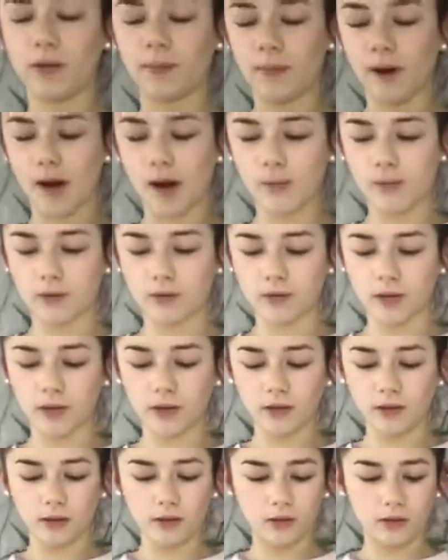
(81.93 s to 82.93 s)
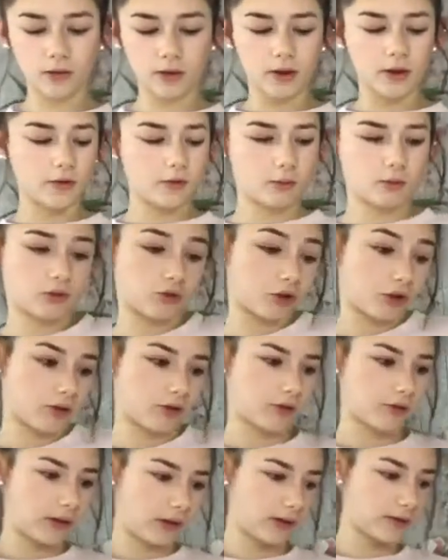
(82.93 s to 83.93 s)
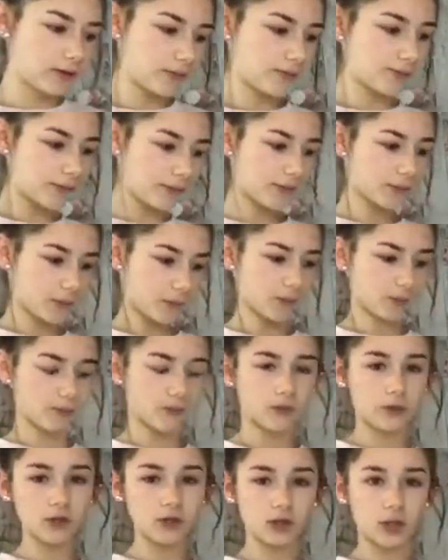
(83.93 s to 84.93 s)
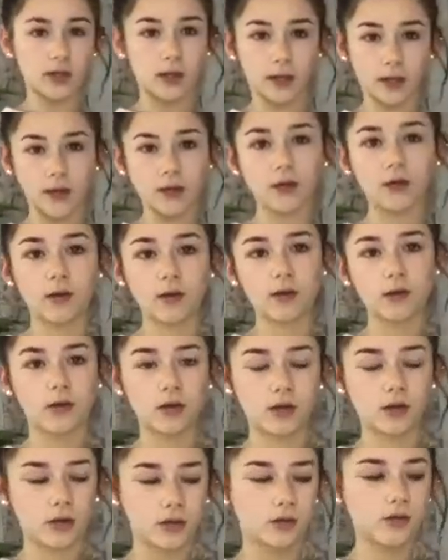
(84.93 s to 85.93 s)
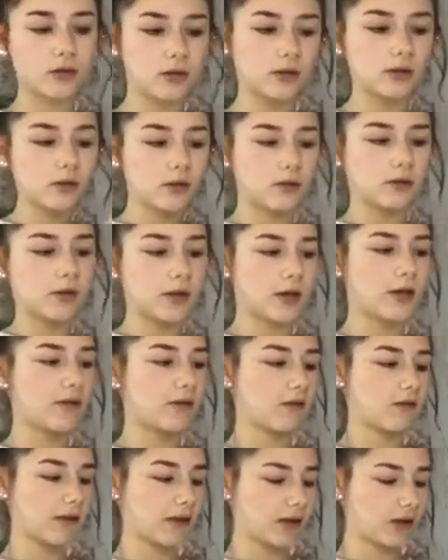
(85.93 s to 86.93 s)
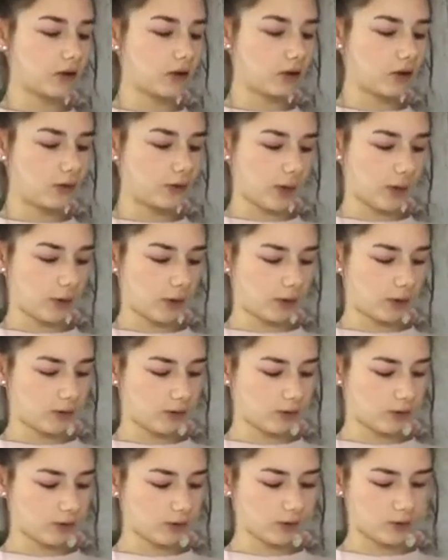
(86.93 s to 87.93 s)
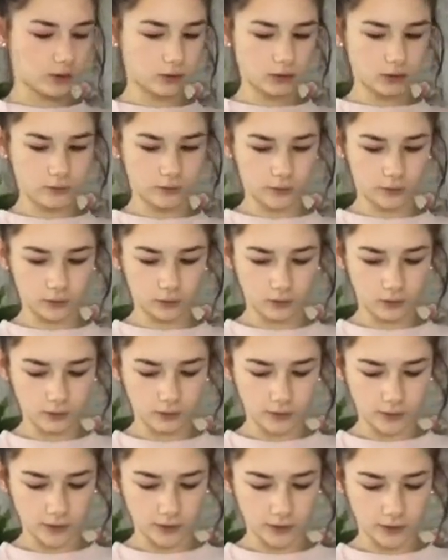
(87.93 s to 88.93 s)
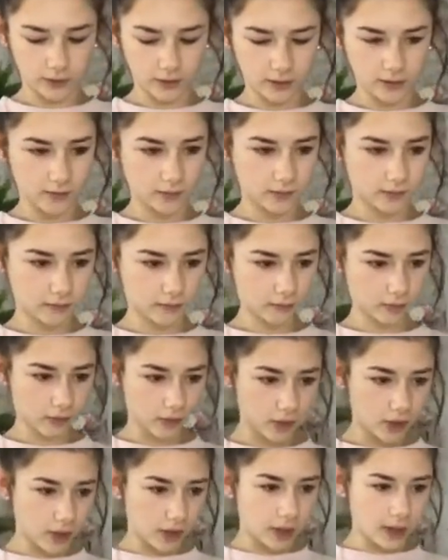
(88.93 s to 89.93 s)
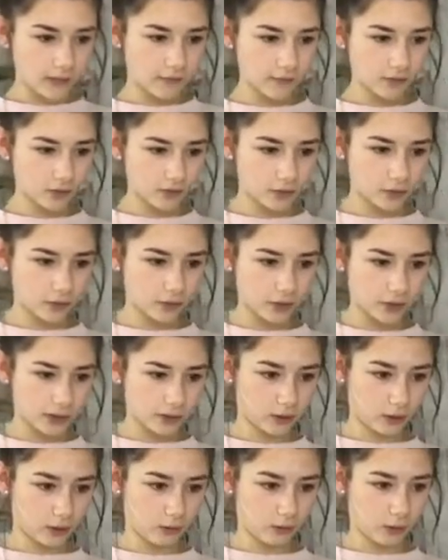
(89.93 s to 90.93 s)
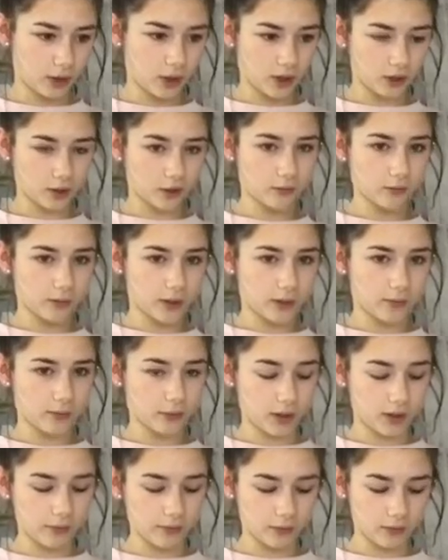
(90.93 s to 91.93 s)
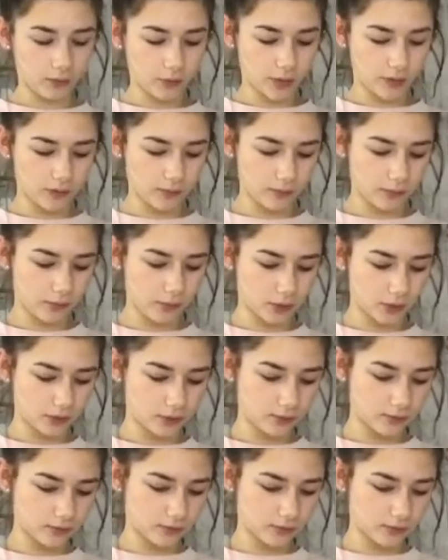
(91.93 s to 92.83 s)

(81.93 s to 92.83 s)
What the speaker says: my eyebrow dye. So I'm just gonna use this lid. So I'm just gonna shake it. This one's like a glowy one though, so I don't know if it's gonna be if it's glowy, it doesn't matter, I'll use my priming spray, but